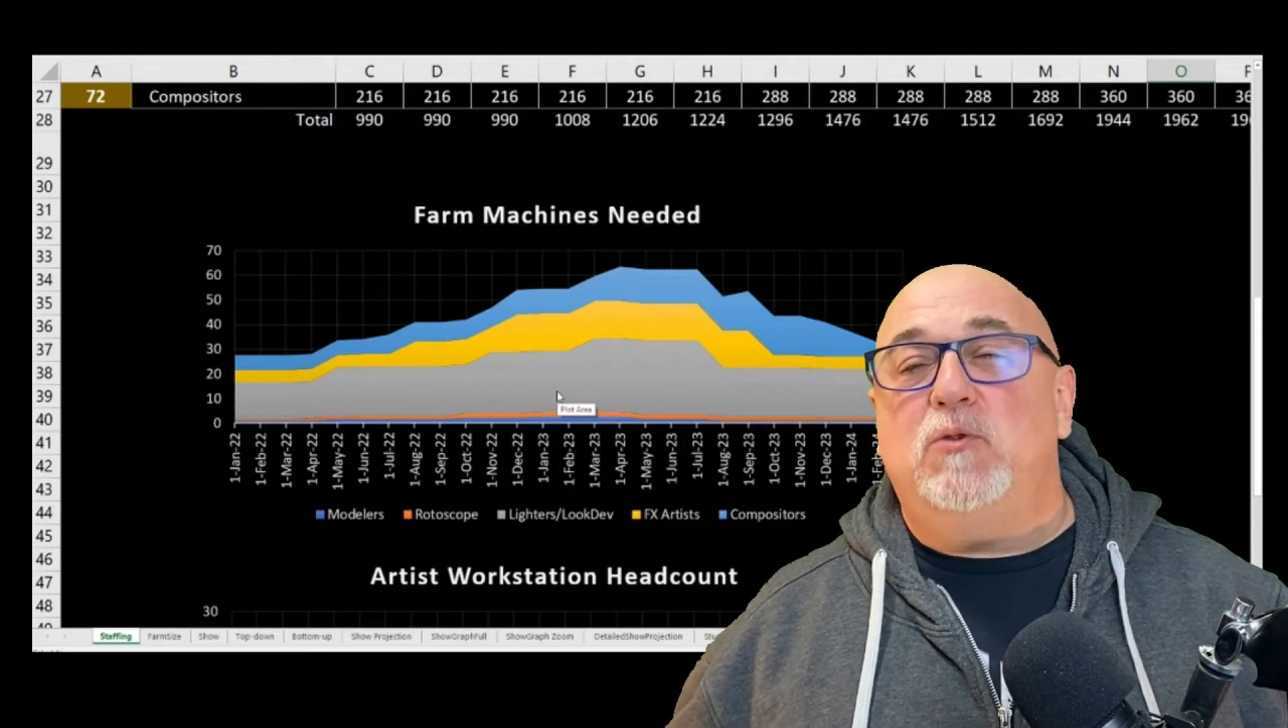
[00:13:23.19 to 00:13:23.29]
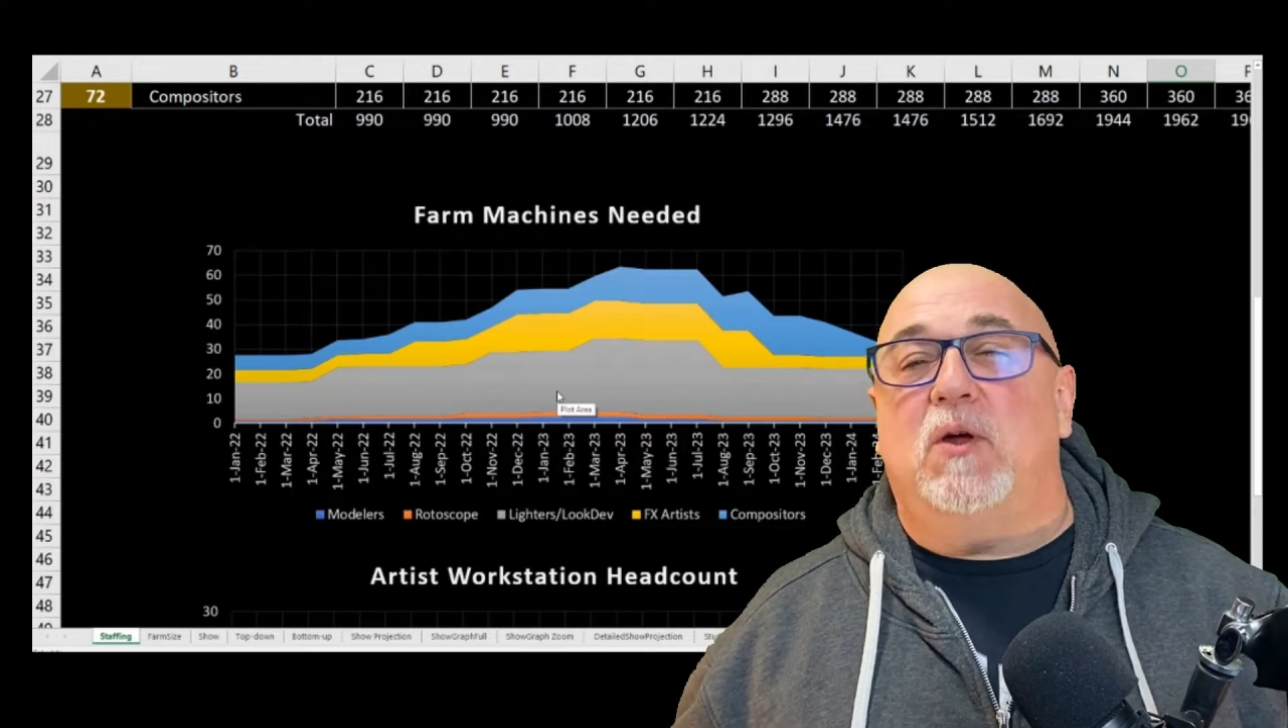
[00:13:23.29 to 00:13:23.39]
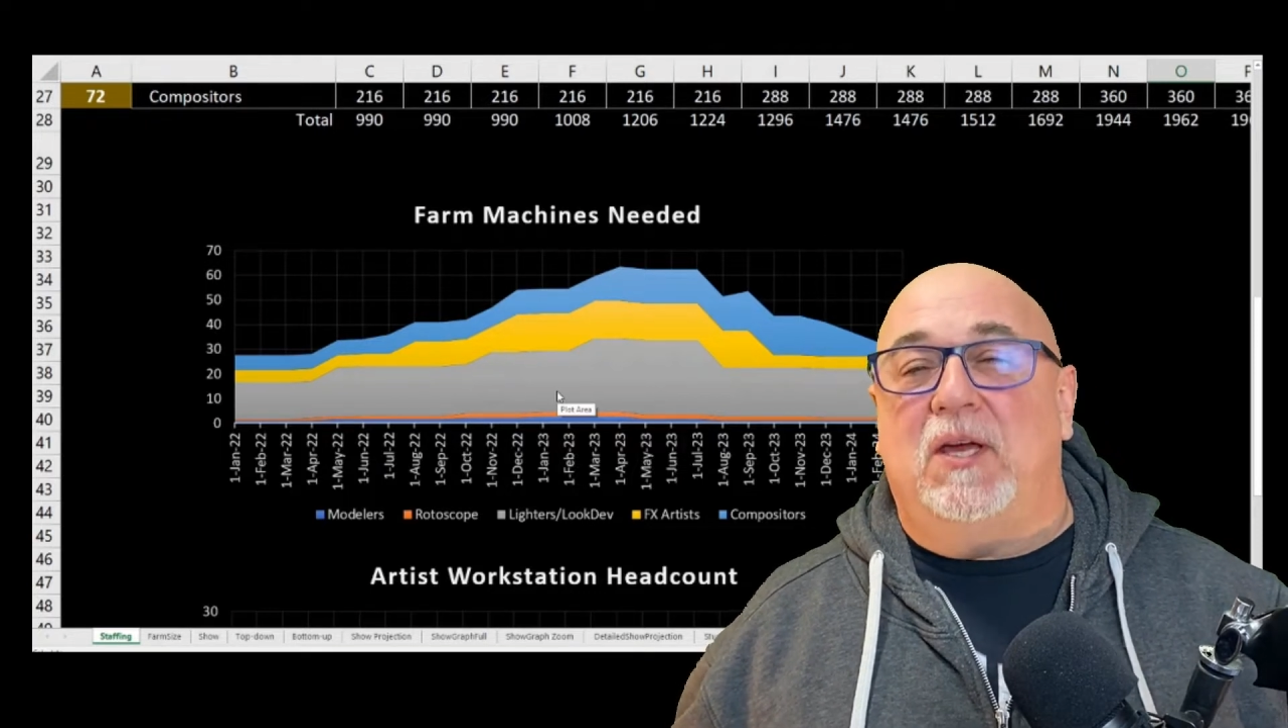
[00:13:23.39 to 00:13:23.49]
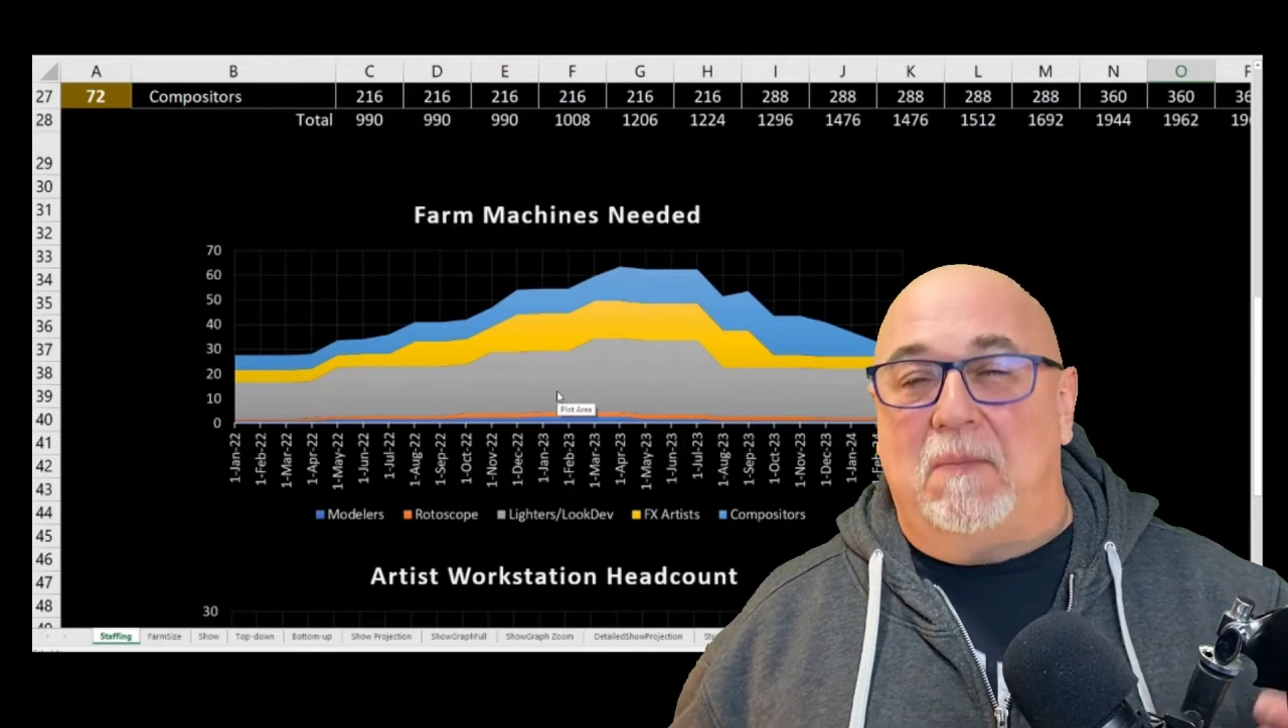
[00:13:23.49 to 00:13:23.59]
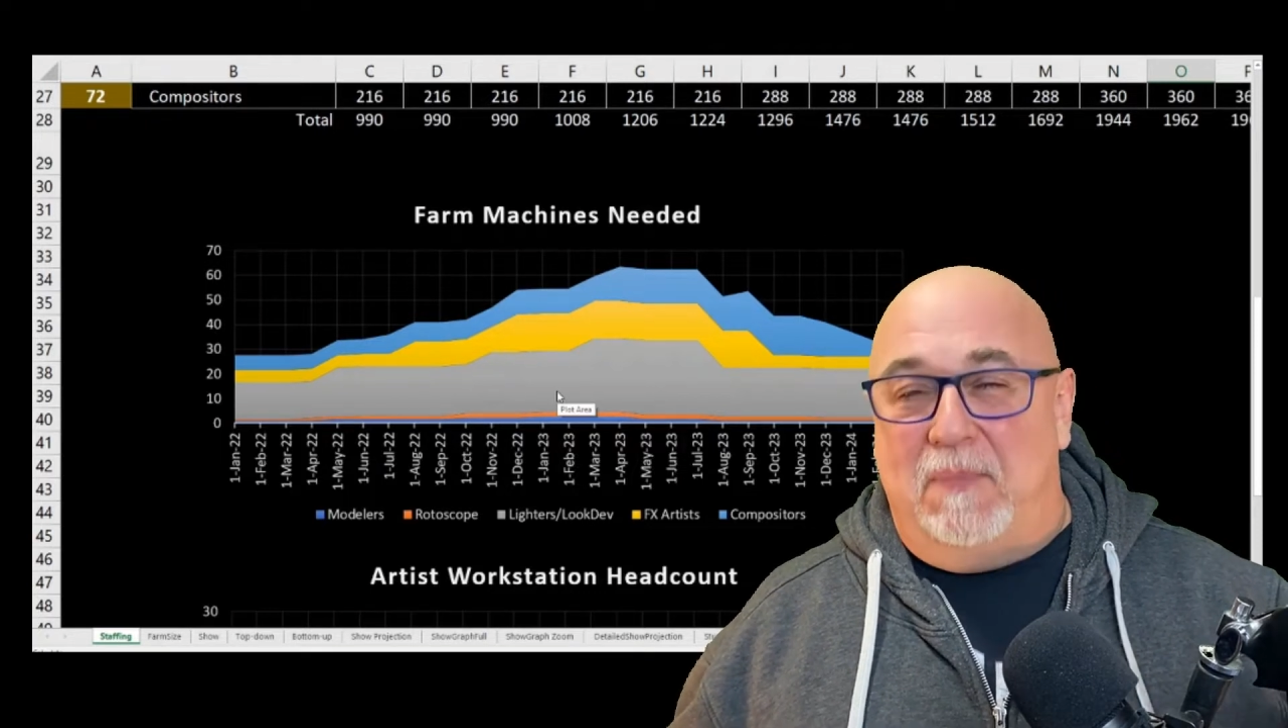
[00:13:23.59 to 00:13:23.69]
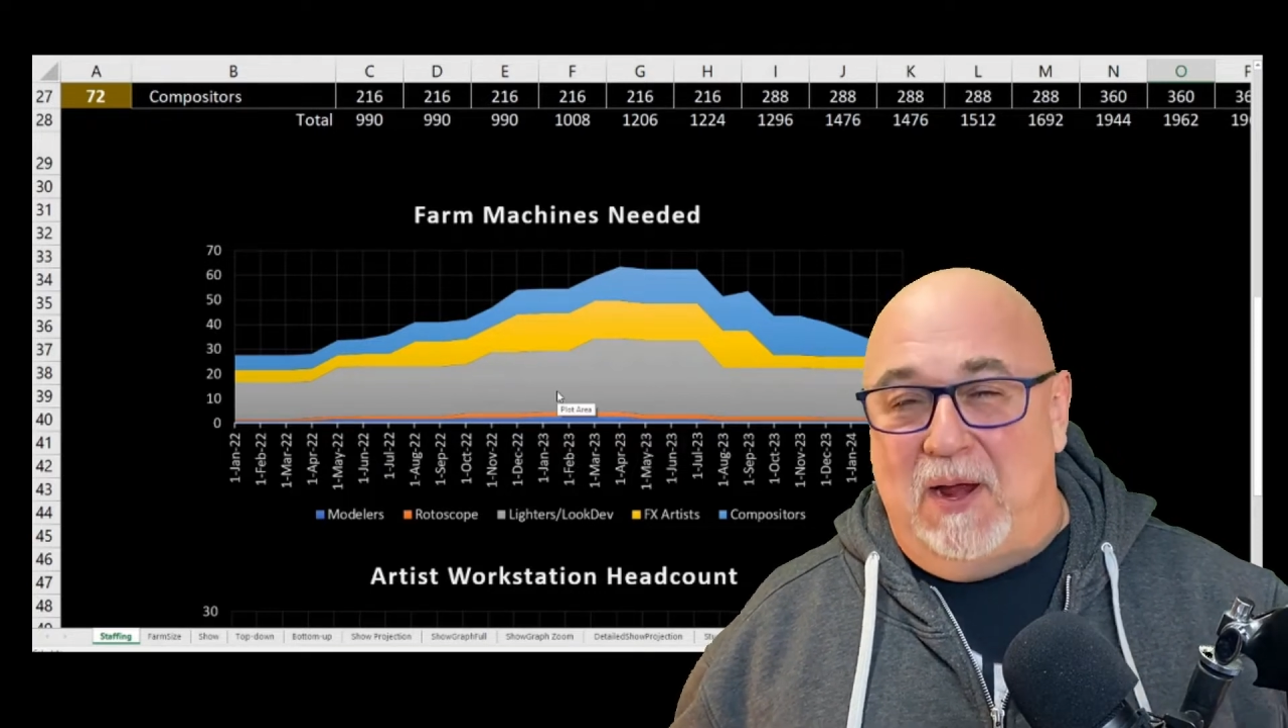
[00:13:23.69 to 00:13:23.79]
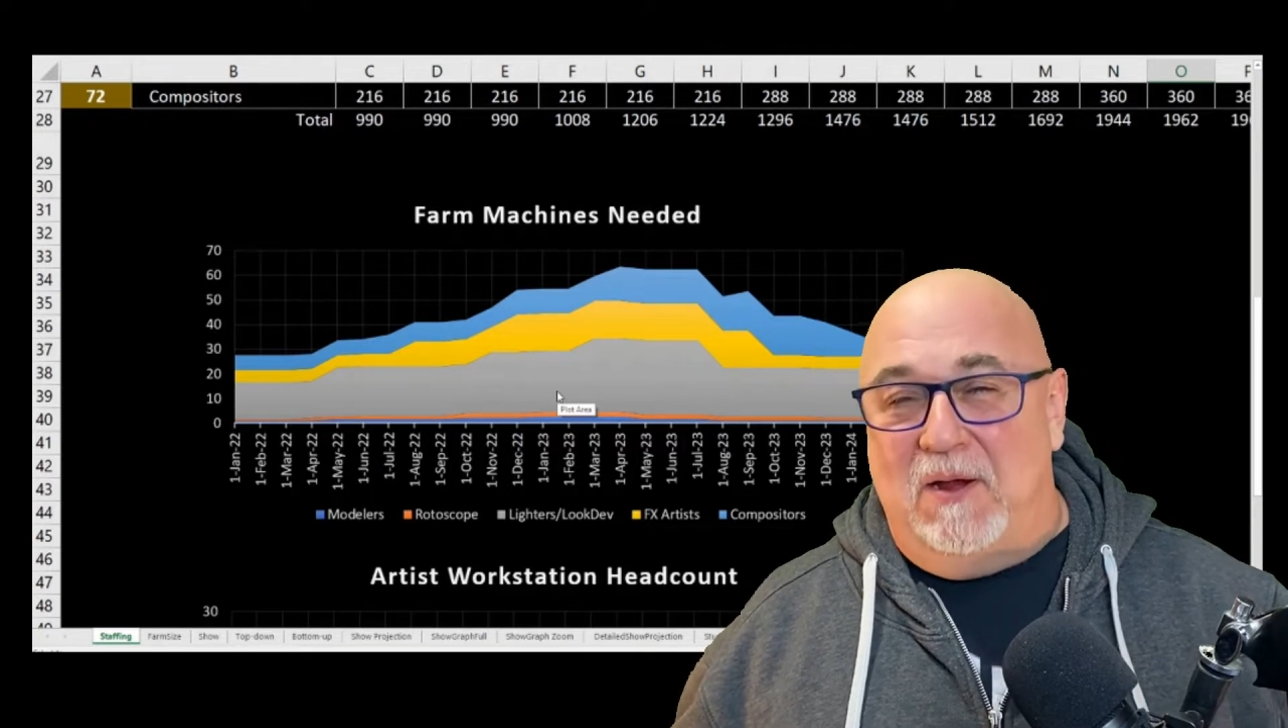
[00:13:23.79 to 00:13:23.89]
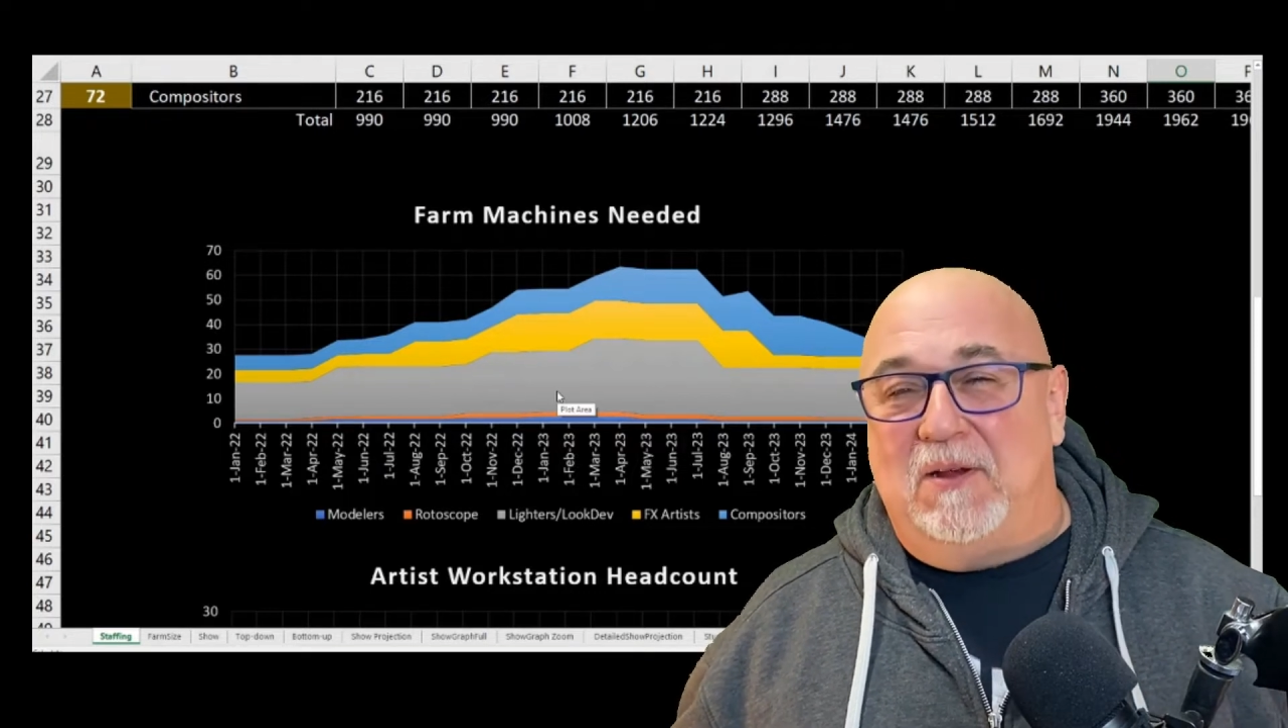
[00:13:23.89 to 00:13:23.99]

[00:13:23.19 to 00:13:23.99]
want to compare